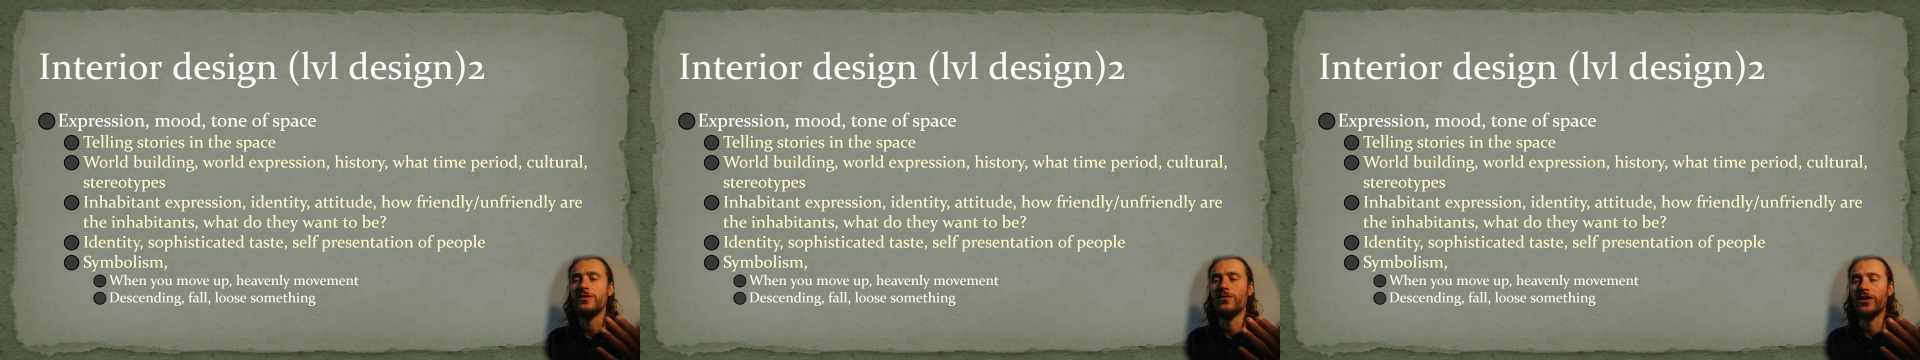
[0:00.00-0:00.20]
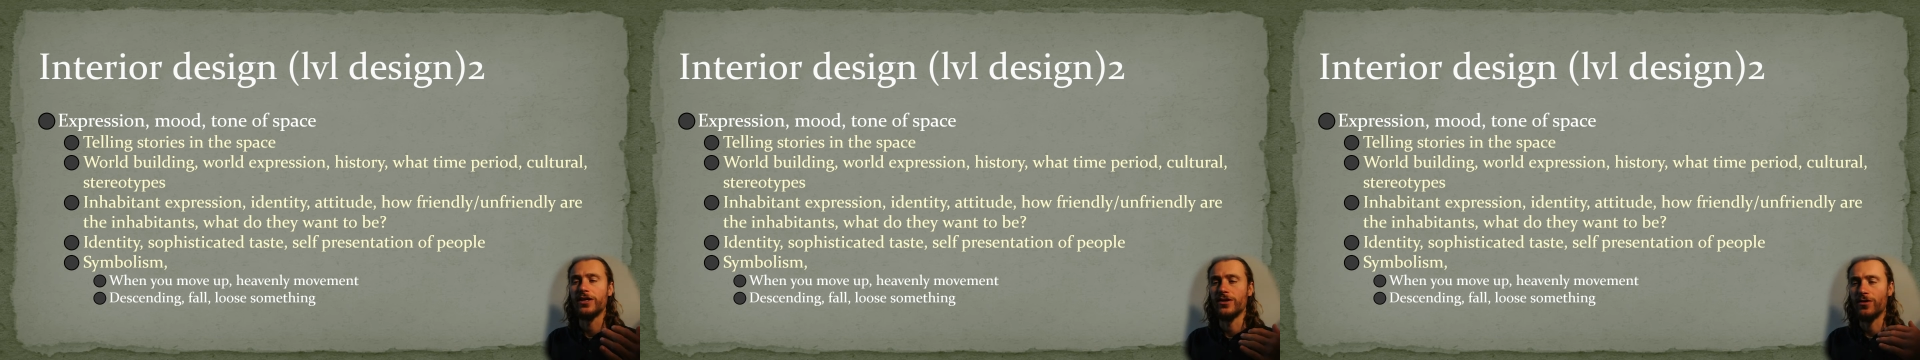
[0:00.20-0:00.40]

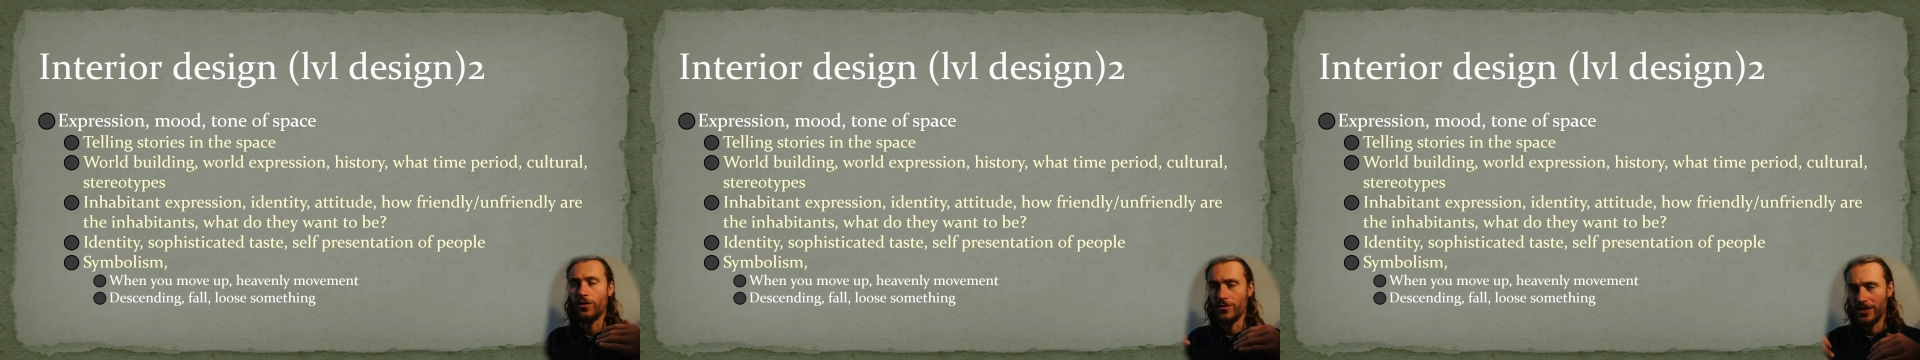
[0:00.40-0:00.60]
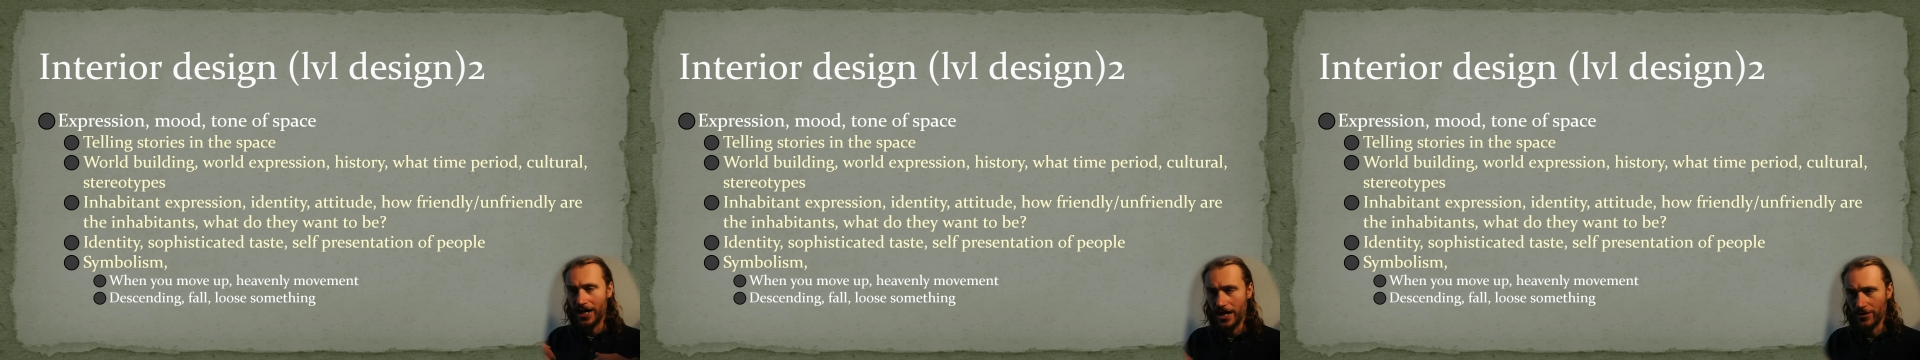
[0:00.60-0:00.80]
When you go
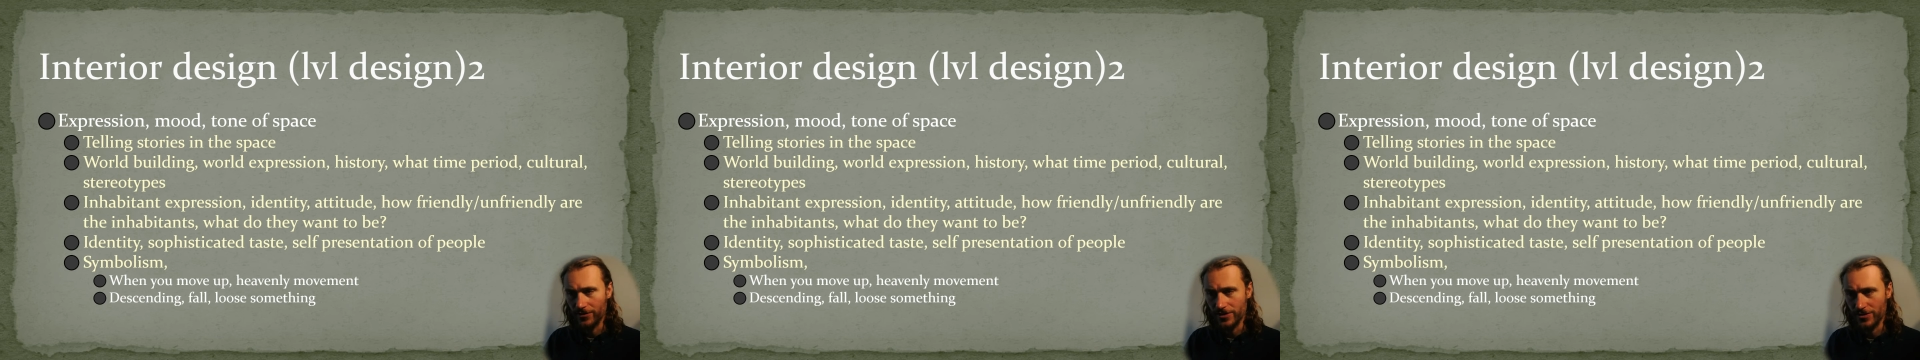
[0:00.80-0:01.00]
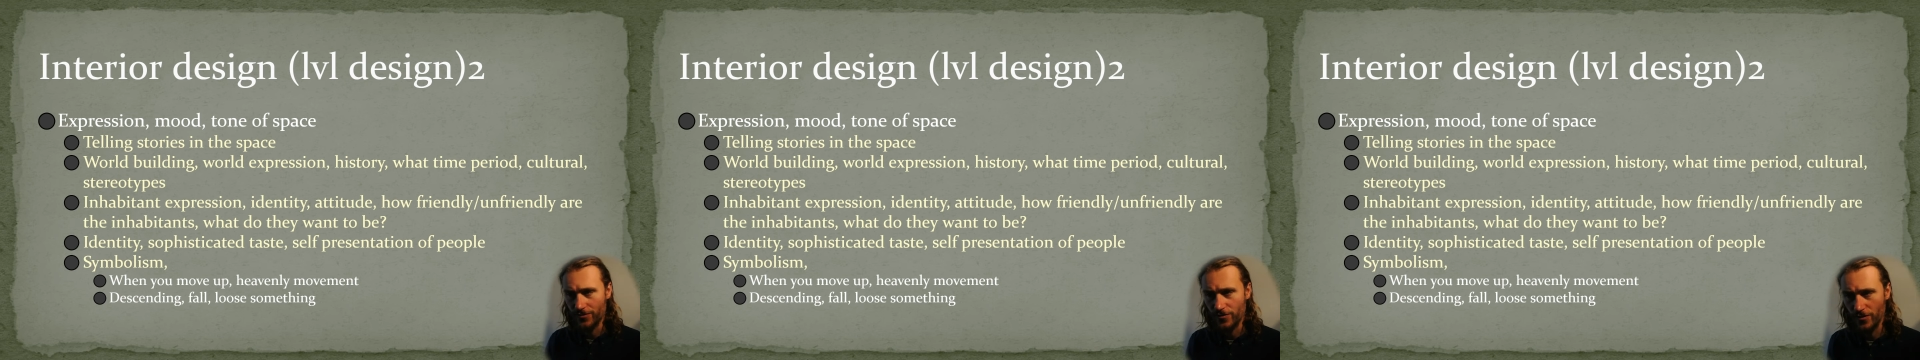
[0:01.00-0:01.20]
down,
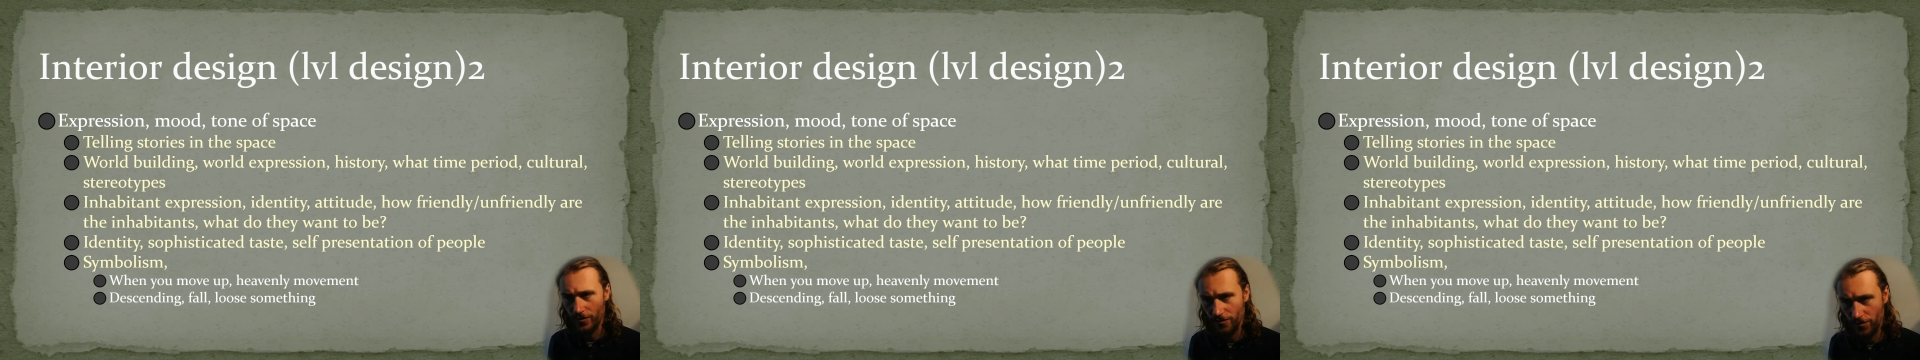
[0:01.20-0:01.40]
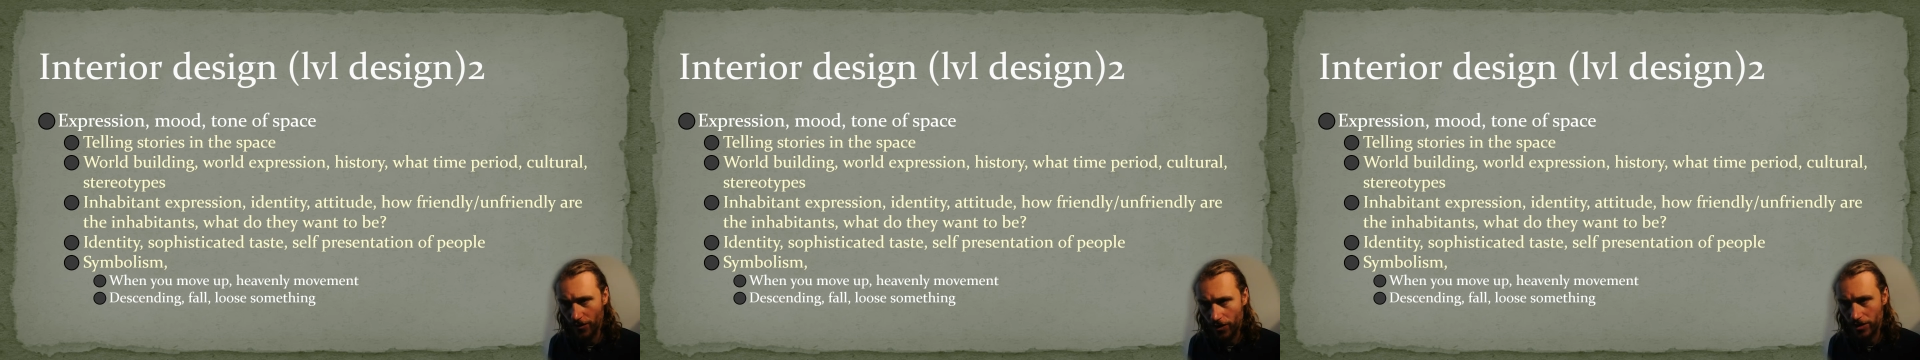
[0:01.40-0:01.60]
it's for
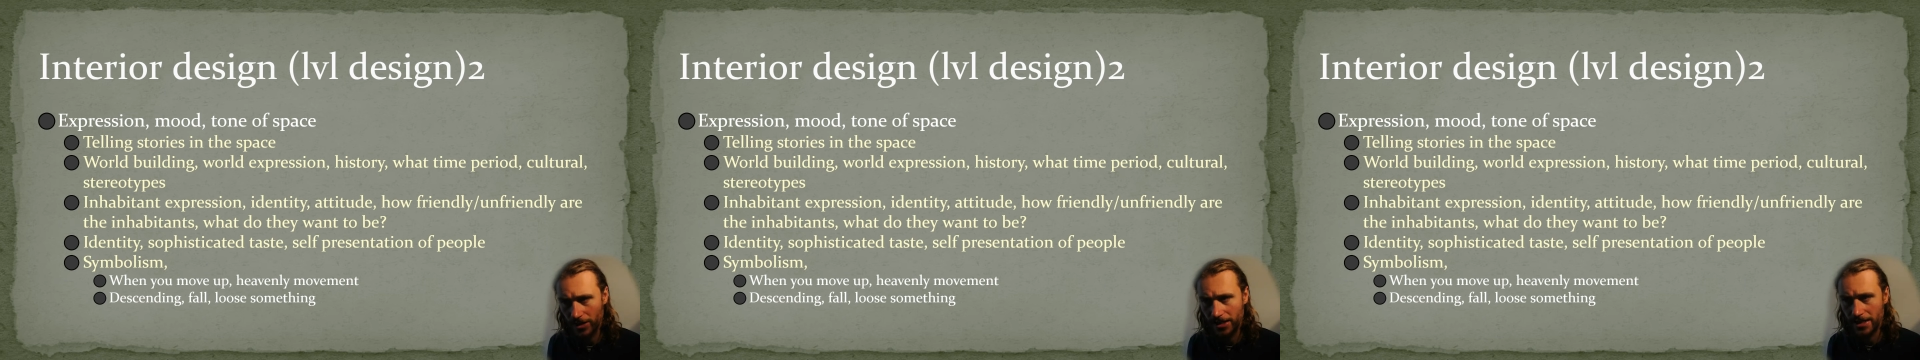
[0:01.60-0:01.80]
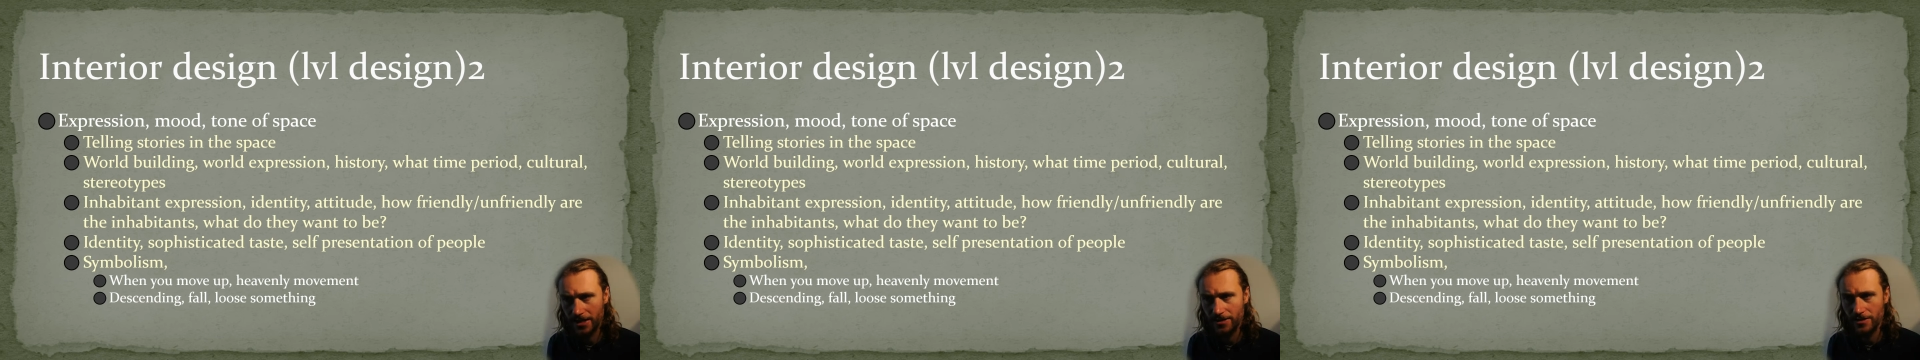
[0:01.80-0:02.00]

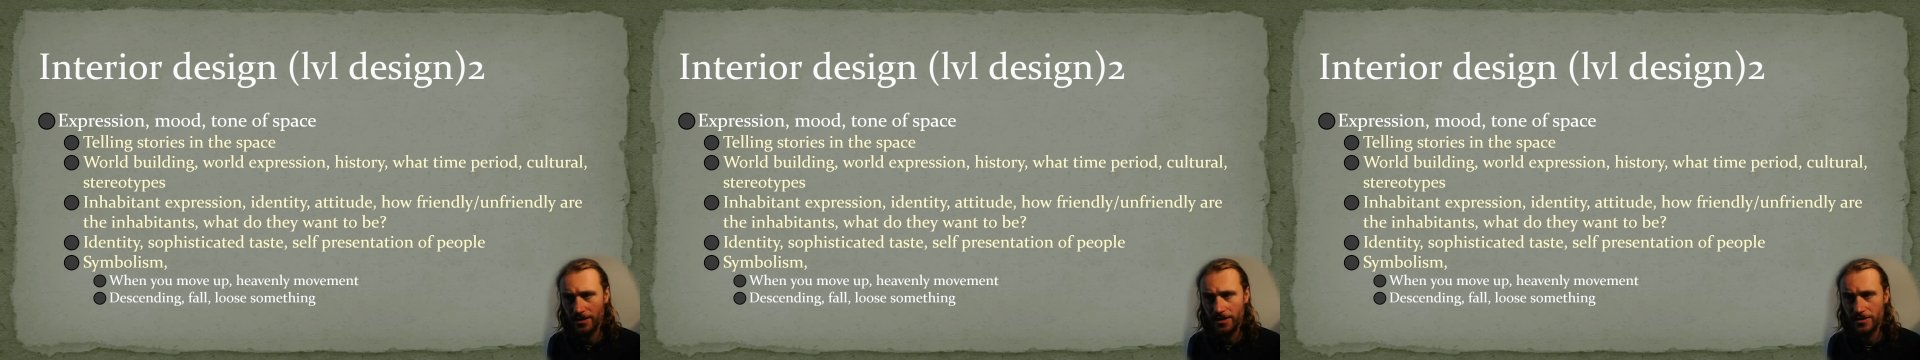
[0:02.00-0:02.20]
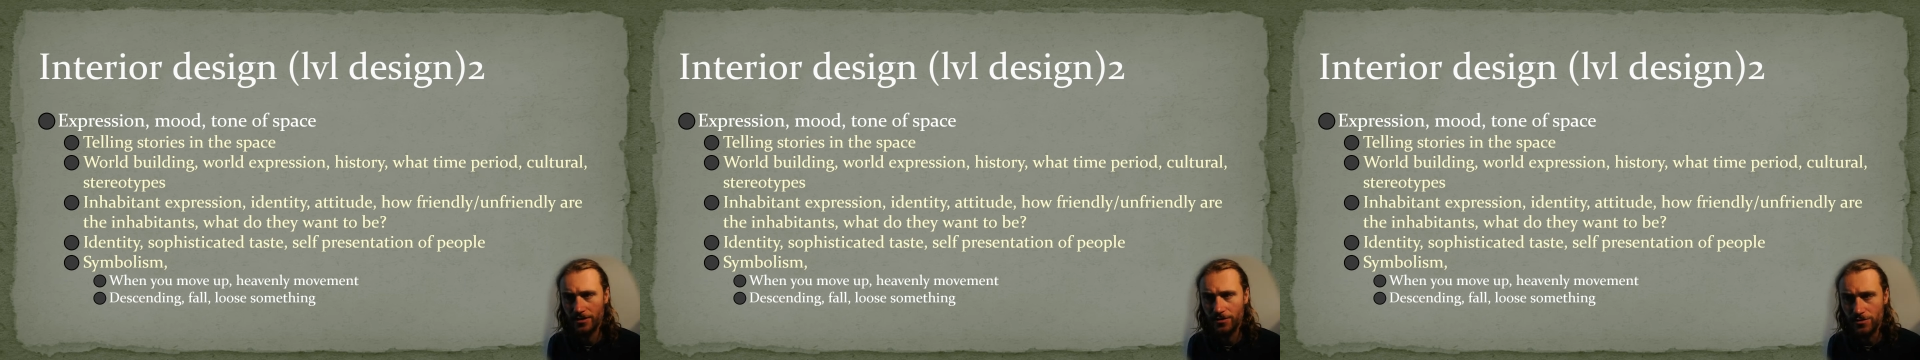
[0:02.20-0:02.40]
falling and